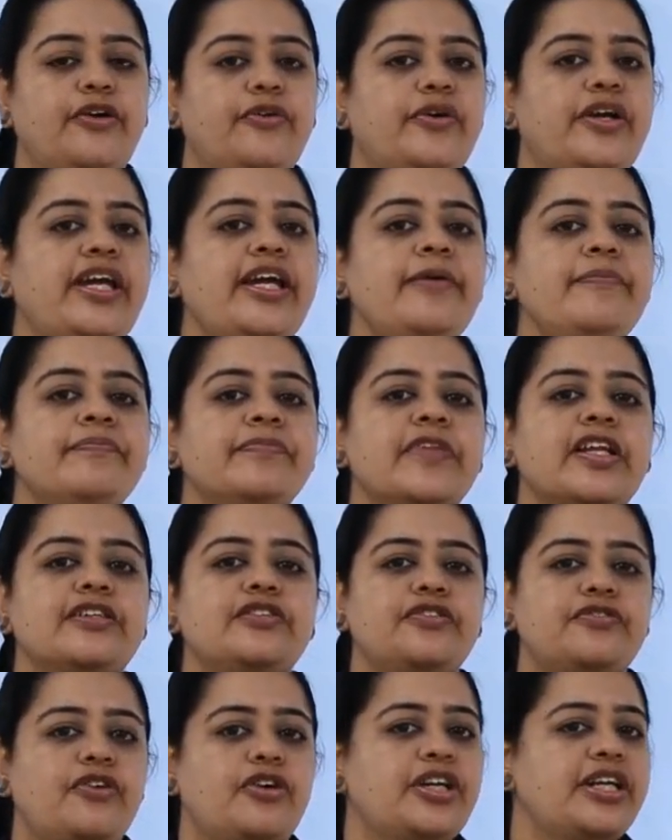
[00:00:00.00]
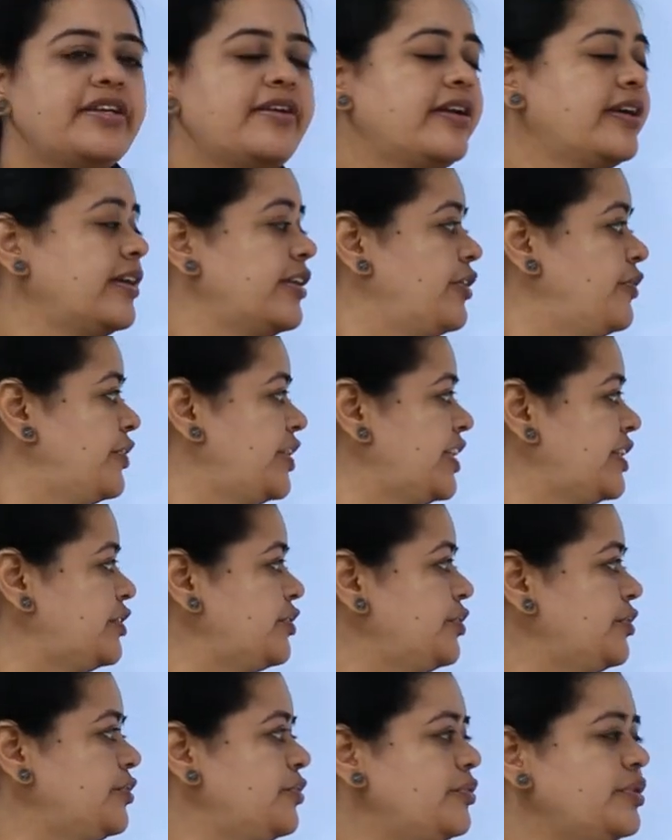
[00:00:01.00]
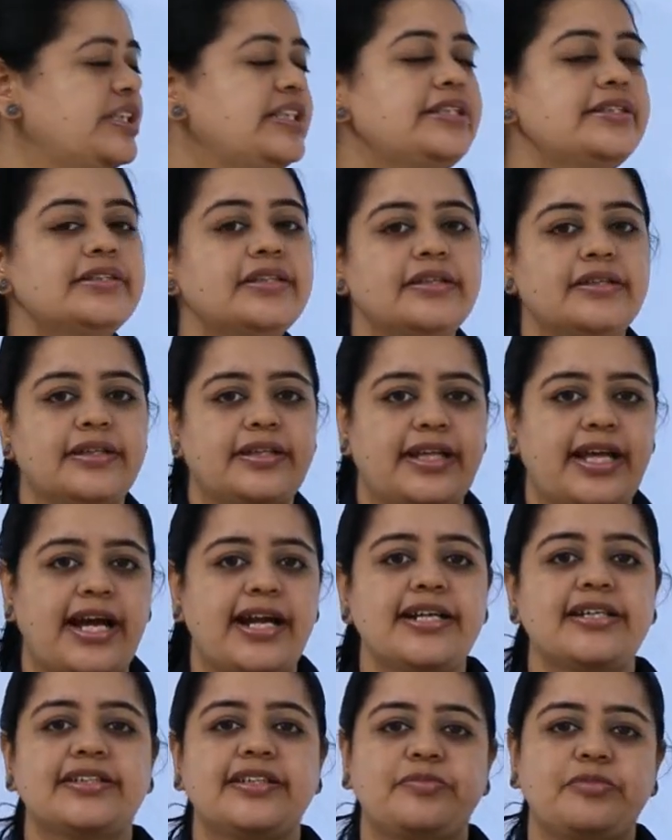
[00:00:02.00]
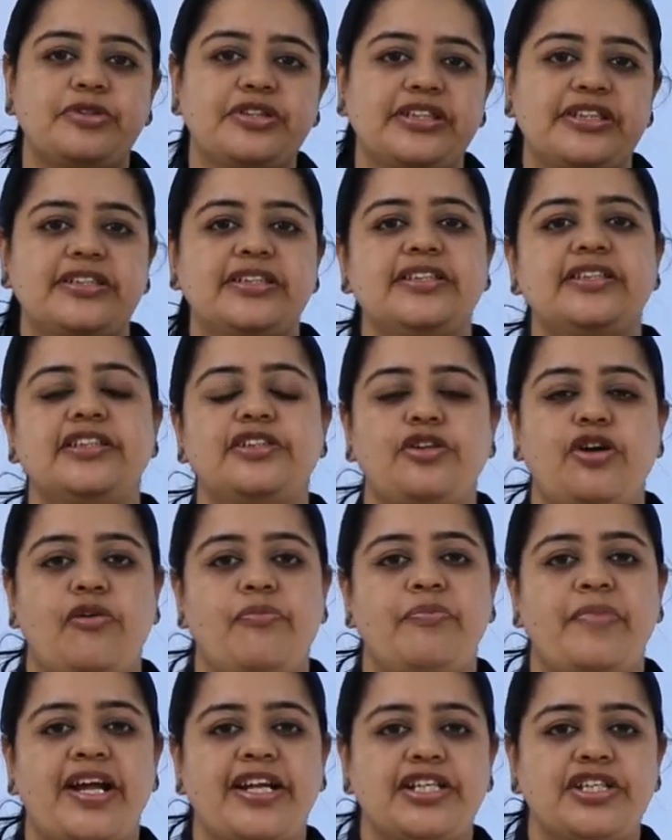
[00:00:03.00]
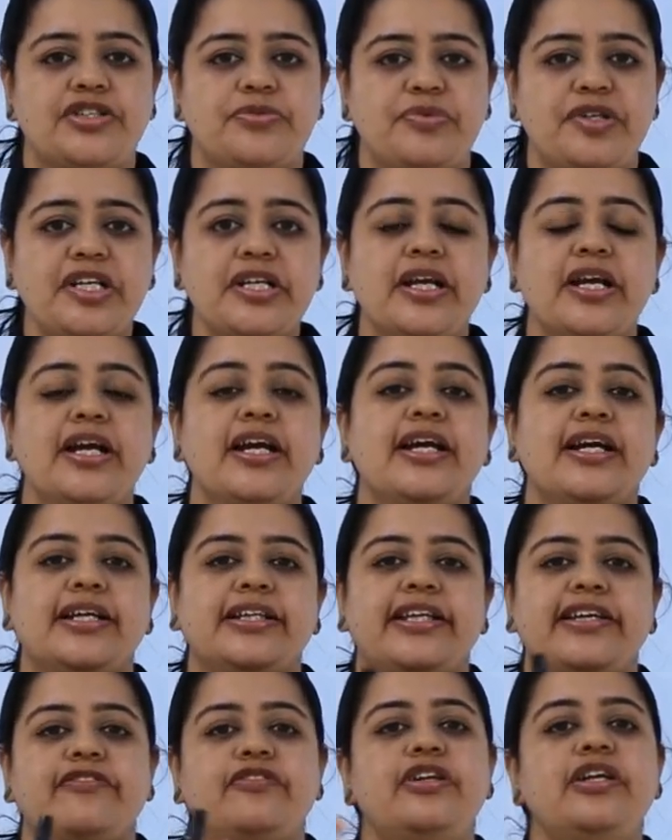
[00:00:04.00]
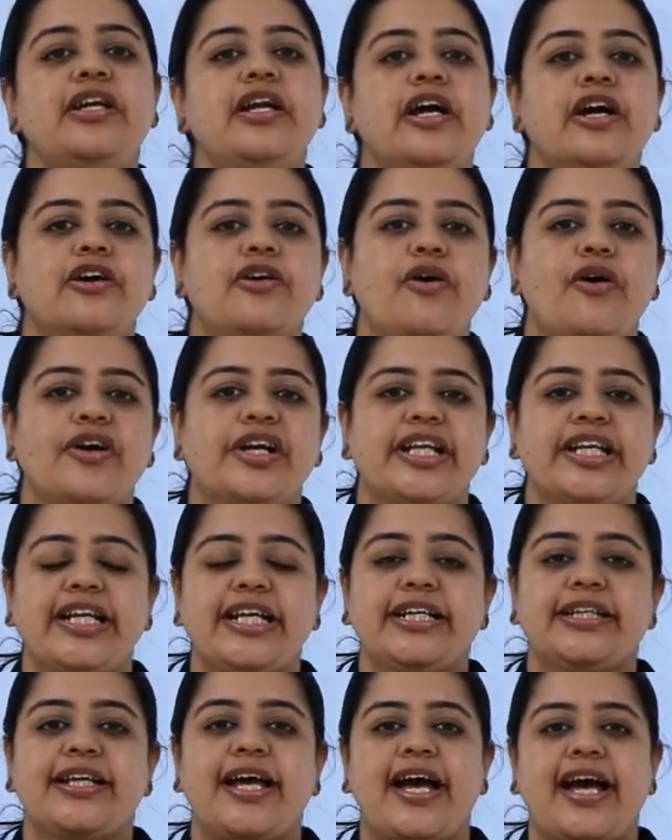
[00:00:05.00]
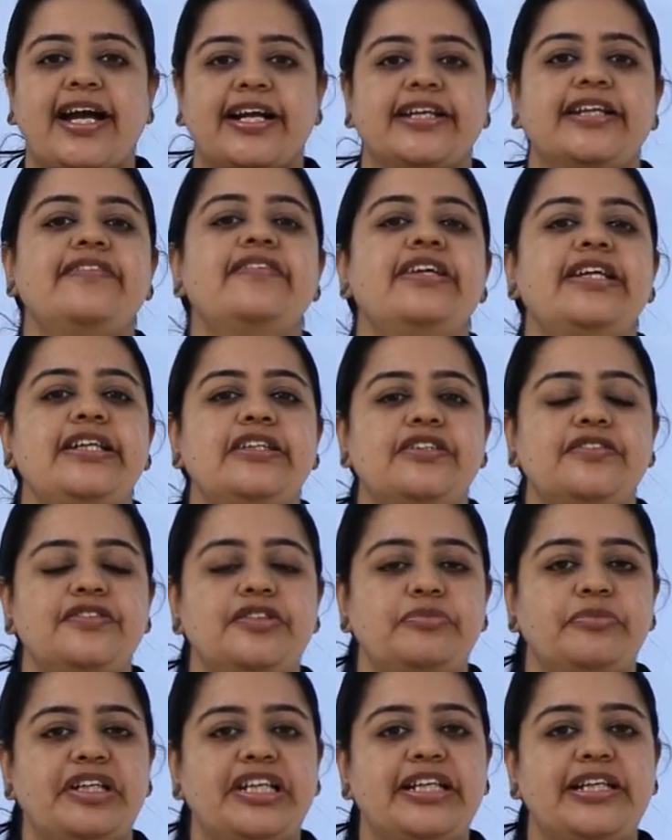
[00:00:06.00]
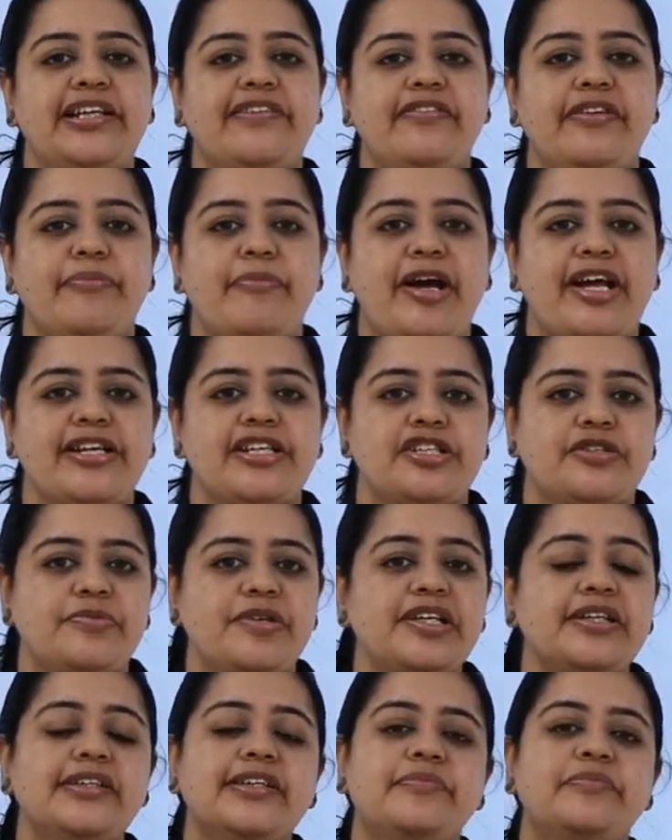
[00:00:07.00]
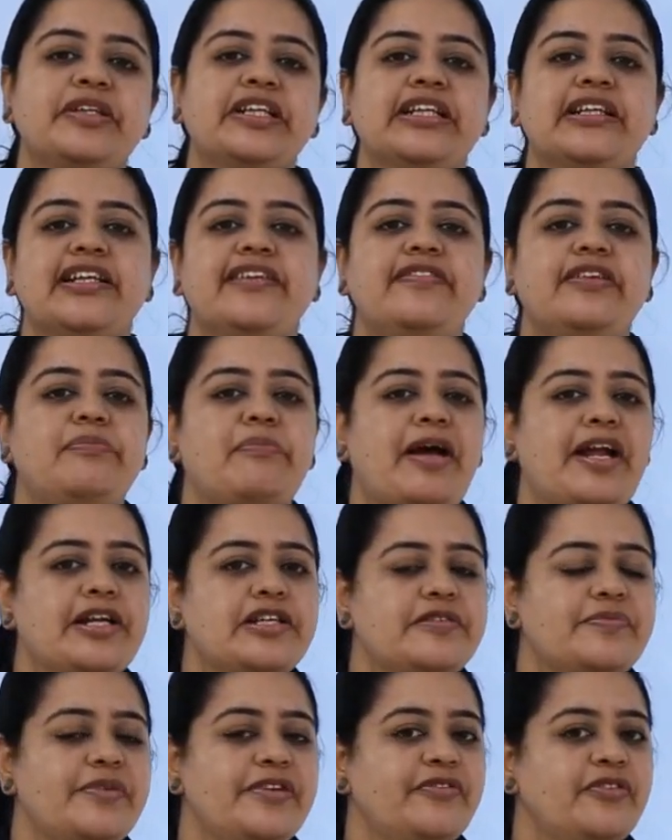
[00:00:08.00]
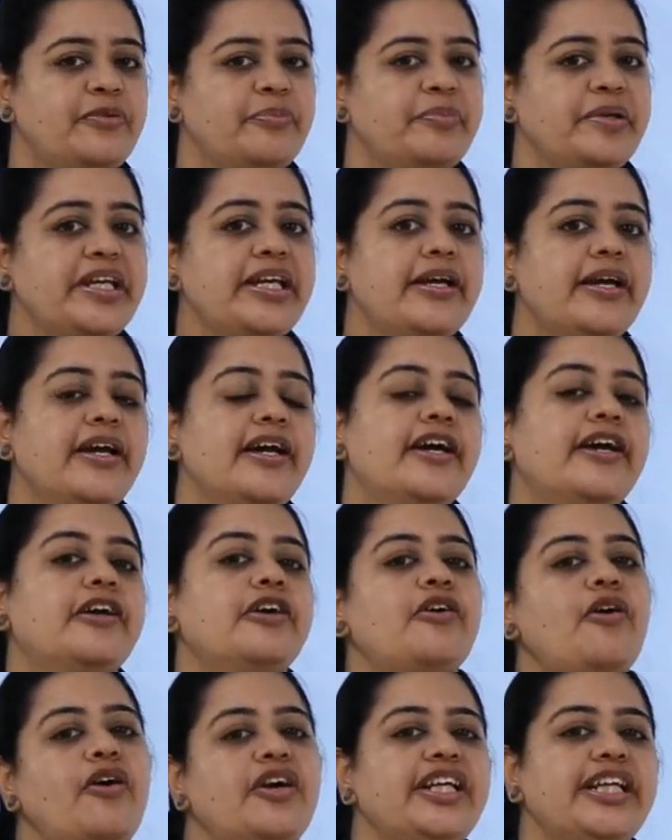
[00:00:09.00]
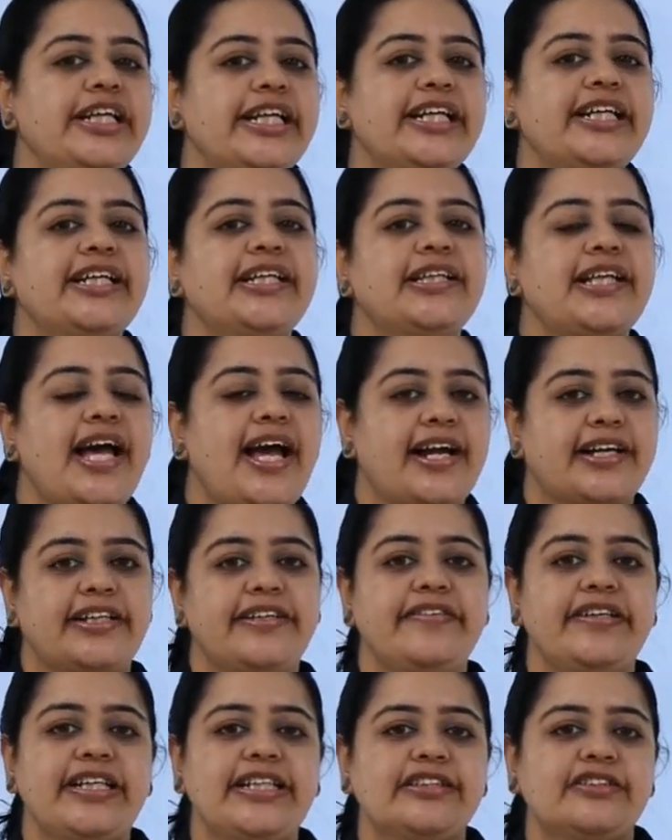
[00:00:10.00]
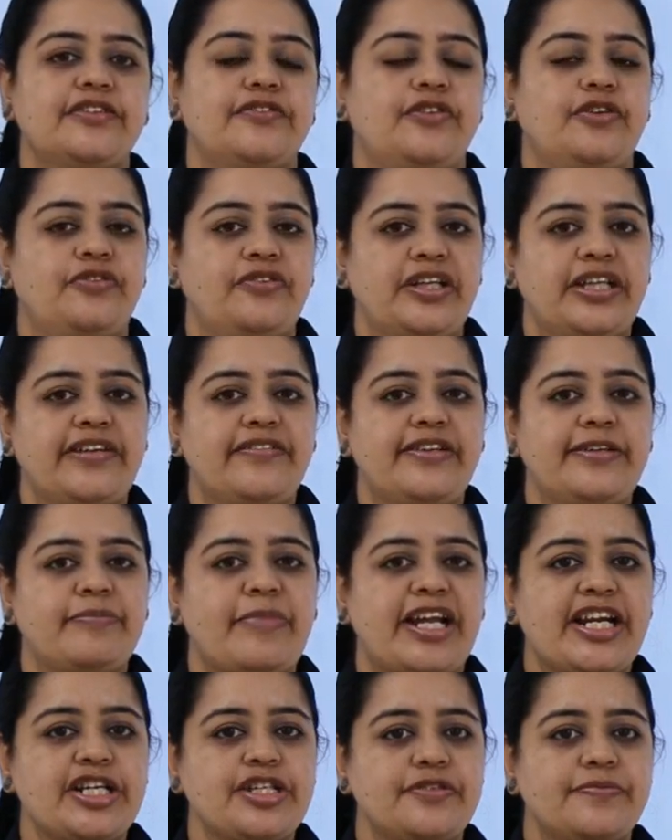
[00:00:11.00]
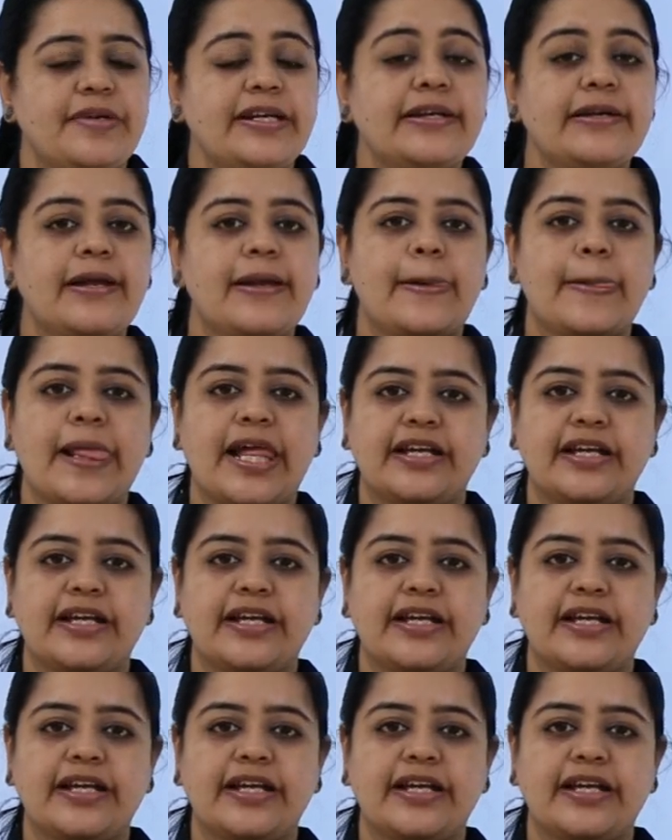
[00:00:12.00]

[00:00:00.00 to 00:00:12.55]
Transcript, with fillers: Okay, so what you need to do is that suppose it is a top management, they will coordinate the activities of the middle level management. The middle level management would be coordinating the activities of lower level management.